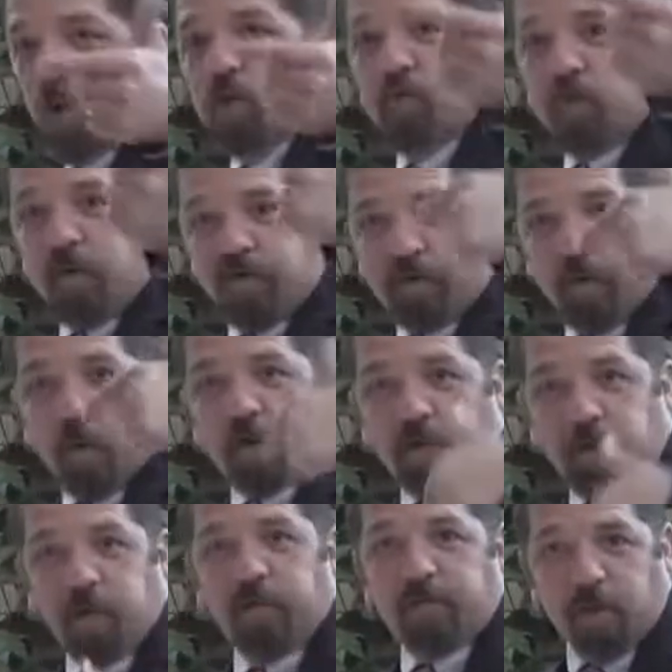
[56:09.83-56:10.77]
who's referred
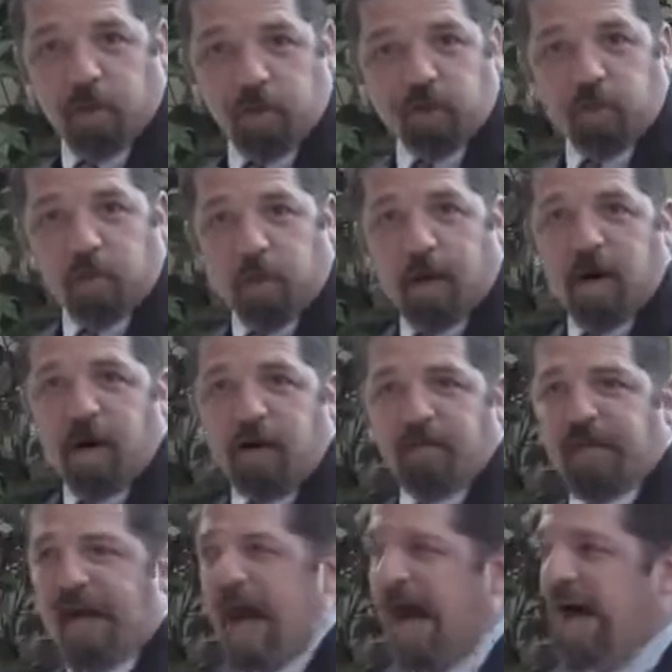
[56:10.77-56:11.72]
to in verse
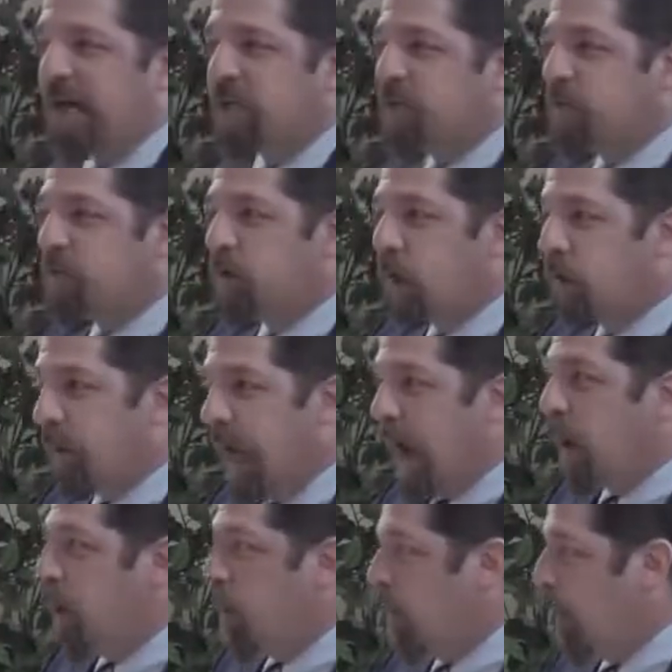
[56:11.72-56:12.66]
12 as
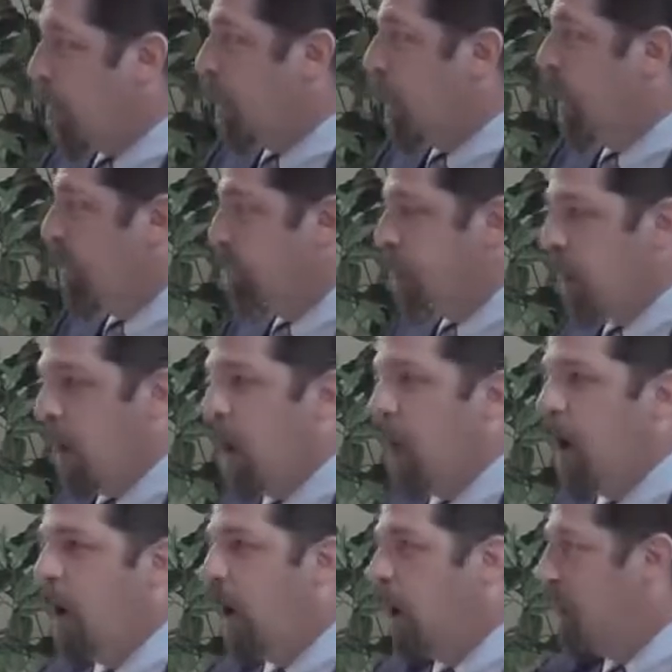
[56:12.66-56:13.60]
that glorious
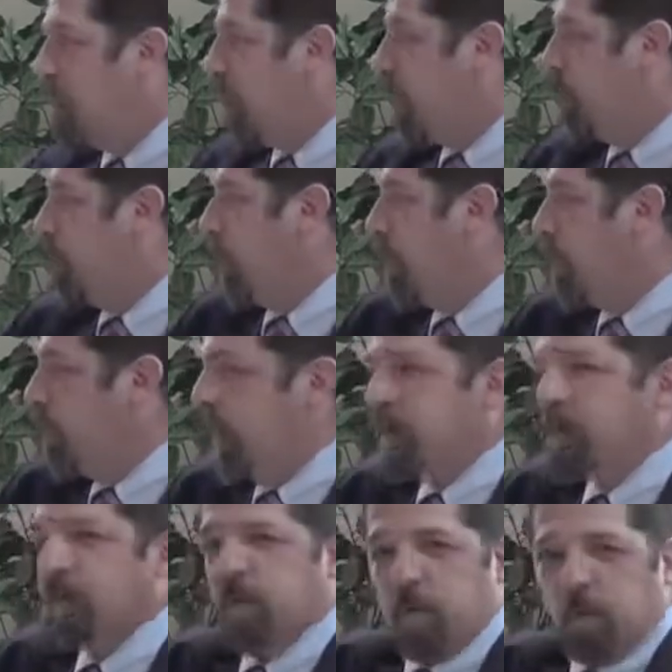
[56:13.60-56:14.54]
arm that
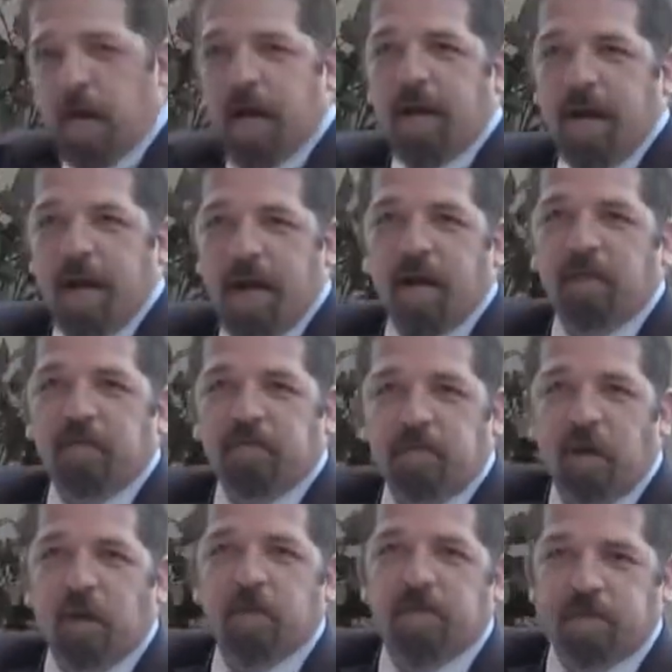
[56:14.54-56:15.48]
went at the right hand of
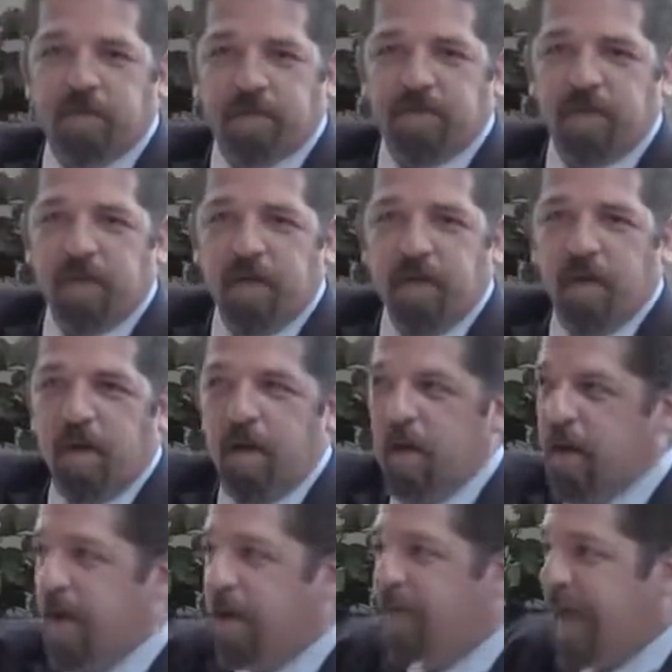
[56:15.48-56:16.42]
Moses.
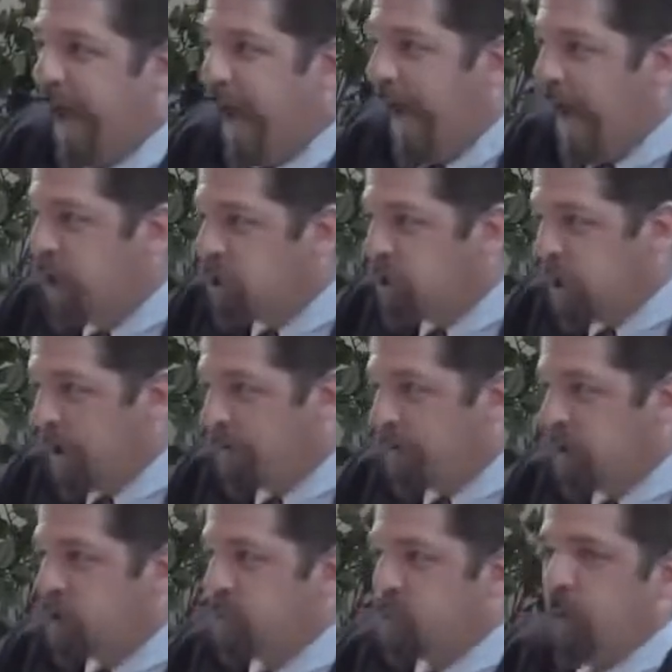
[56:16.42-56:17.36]
Okay, the angel of
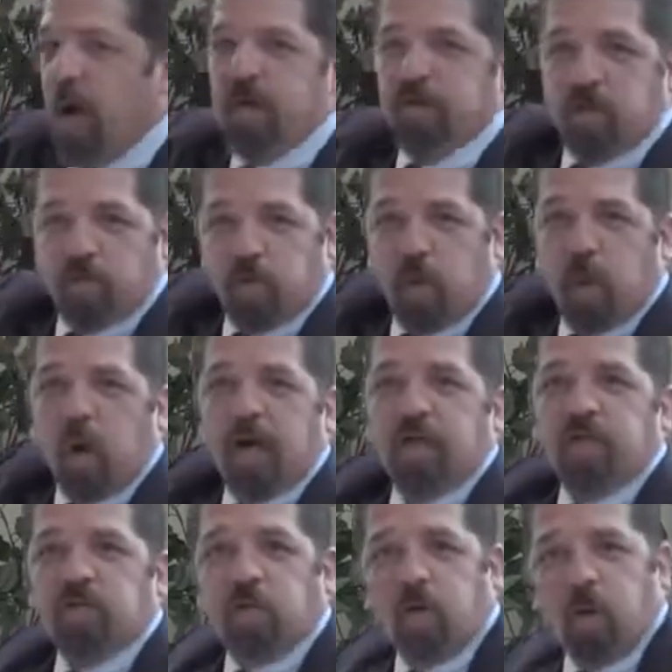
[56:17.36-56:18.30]
his presence, or
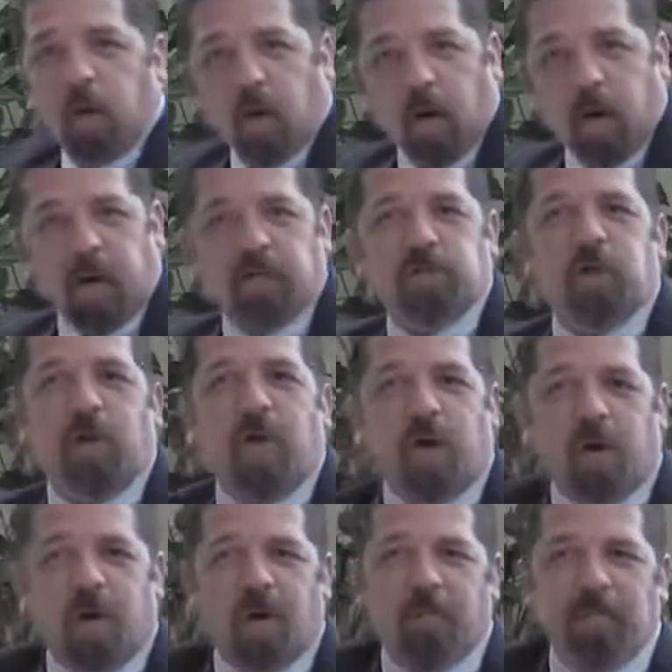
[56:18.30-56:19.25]
his glorious
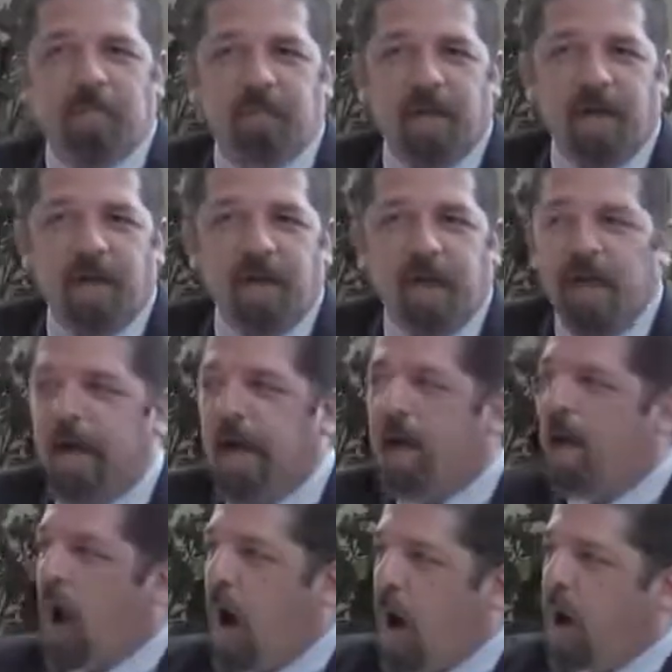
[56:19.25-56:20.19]
arm.
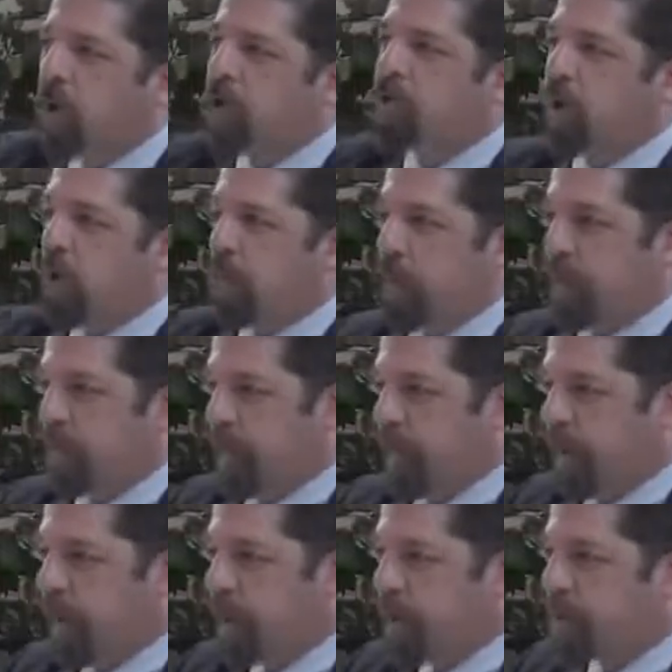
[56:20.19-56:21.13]
And he also
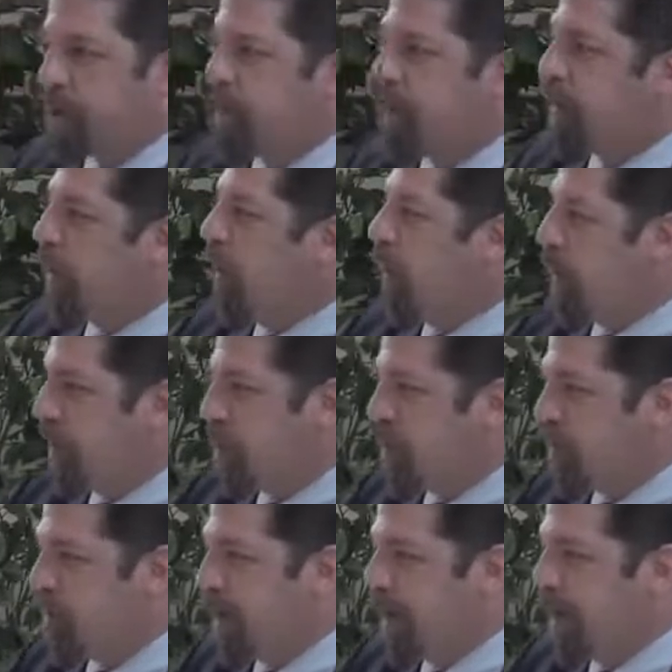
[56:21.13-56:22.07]
refers to the Holy
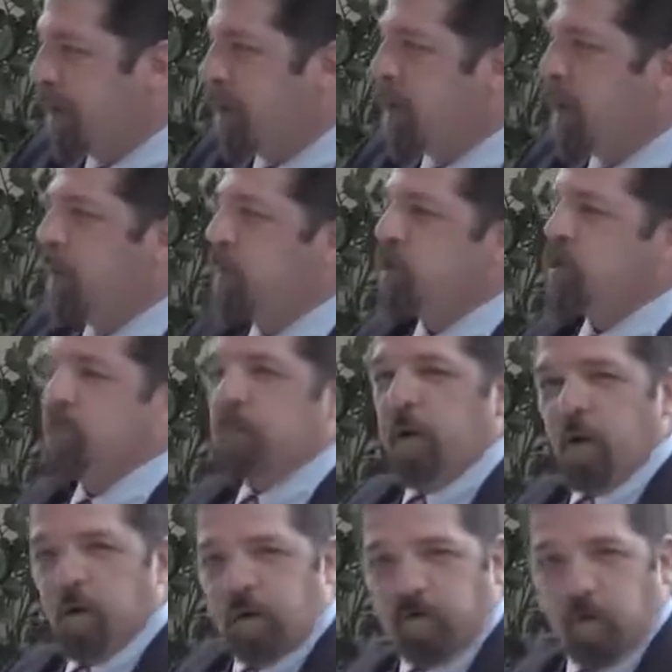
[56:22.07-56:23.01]
Spirit, or the
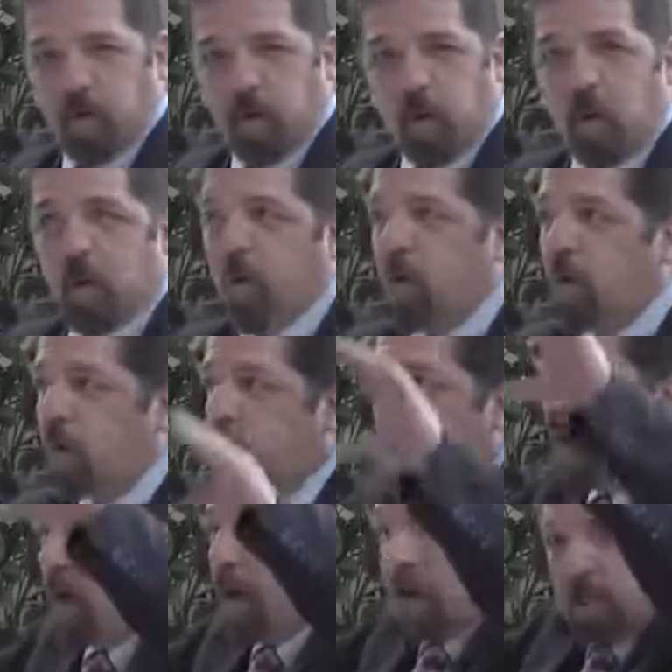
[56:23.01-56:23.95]
Spirit of the Lord, whom
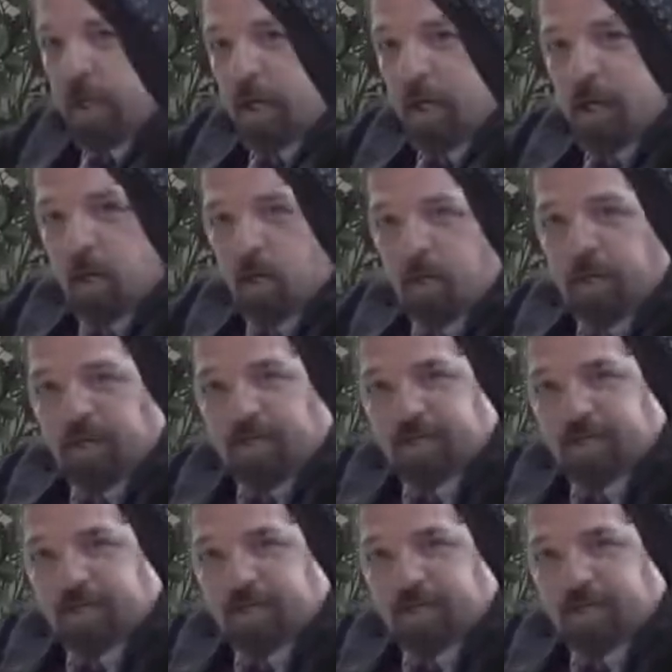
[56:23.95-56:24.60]
he